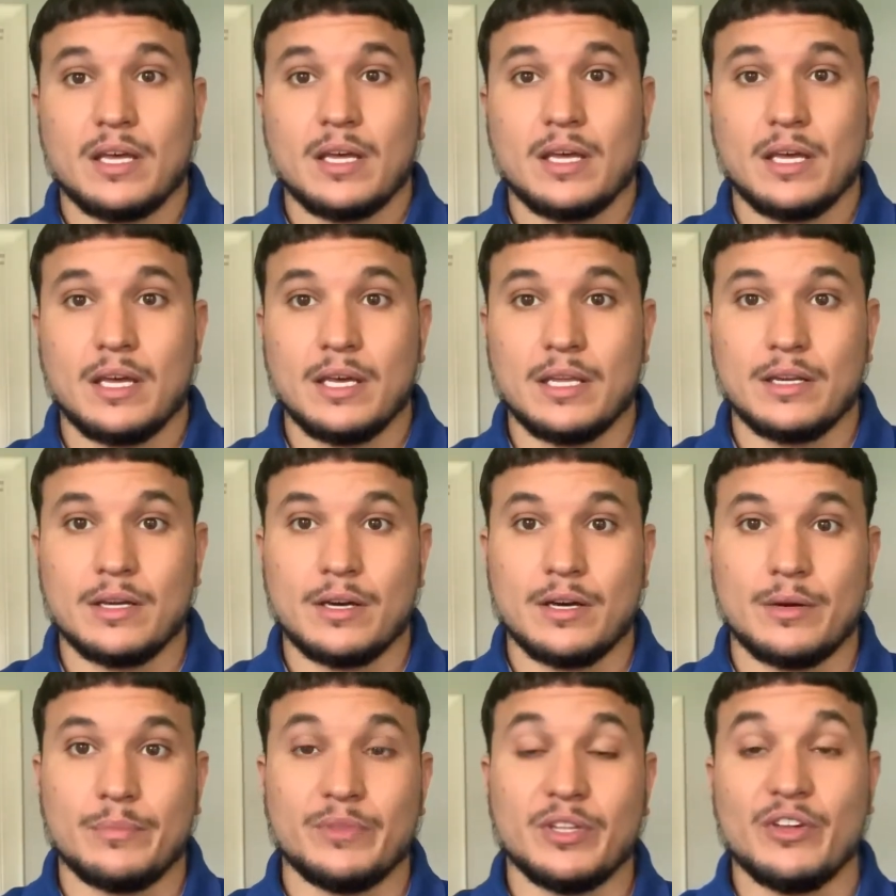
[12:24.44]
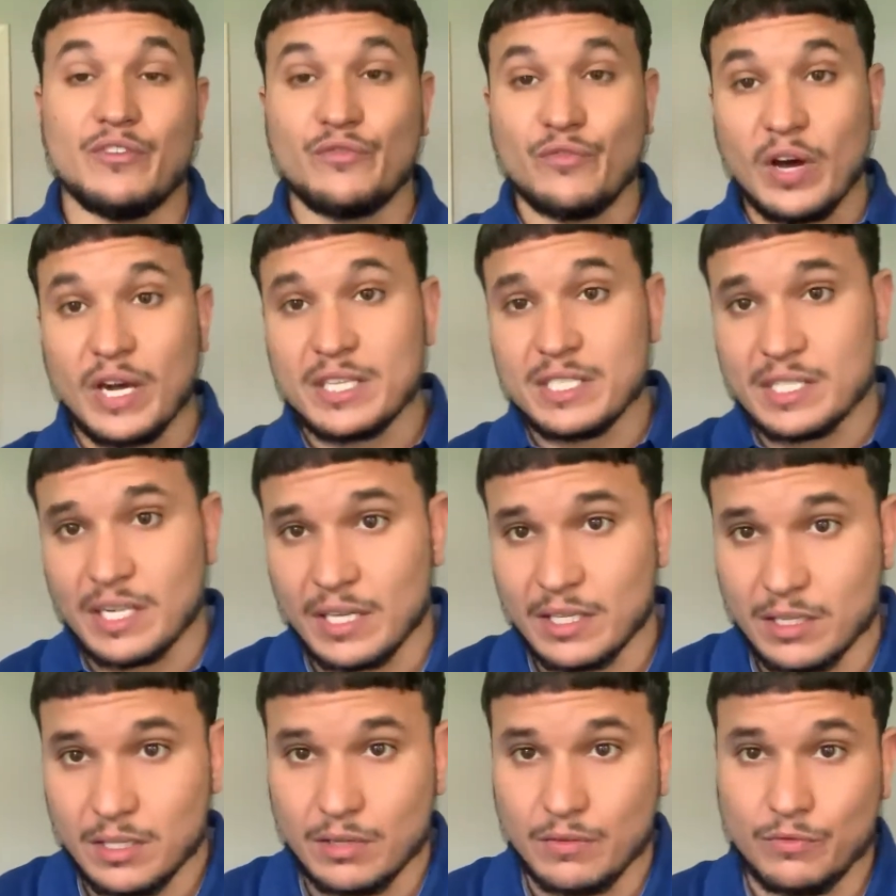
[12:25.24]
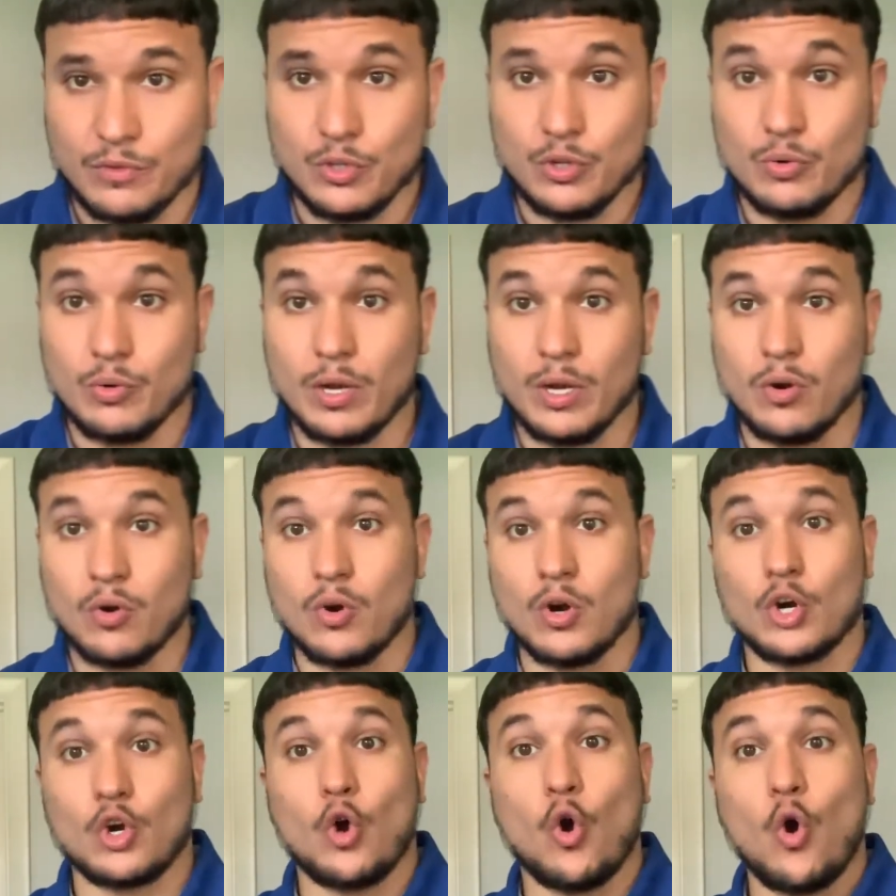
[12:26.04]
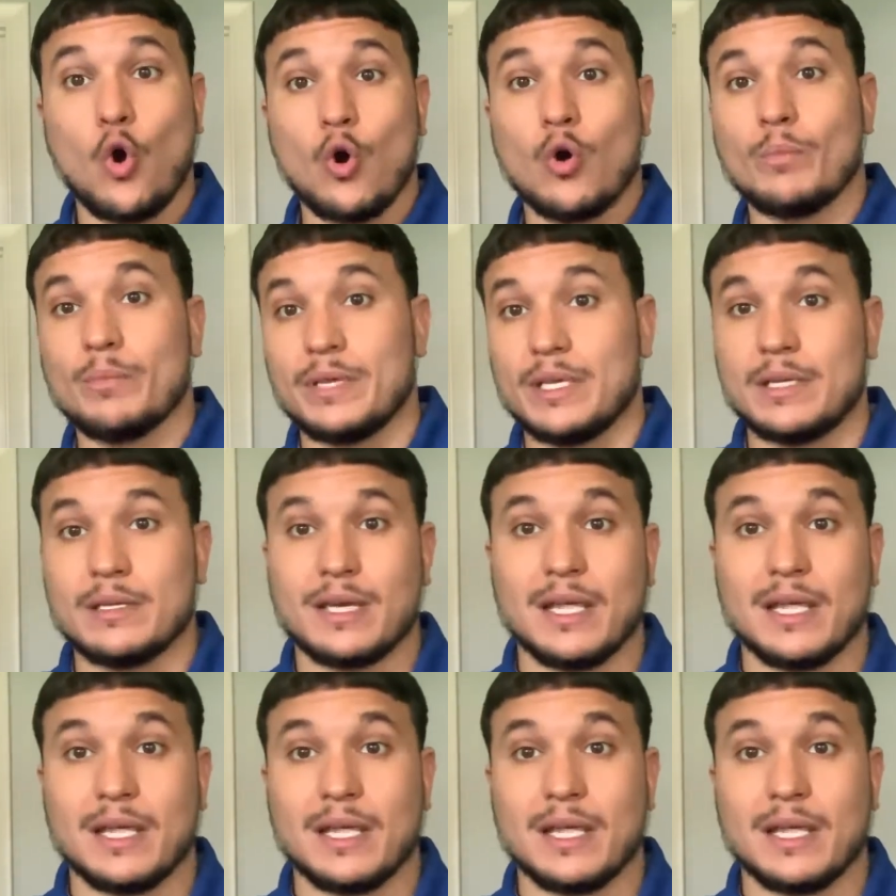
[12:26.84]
the advice I give you, or call me.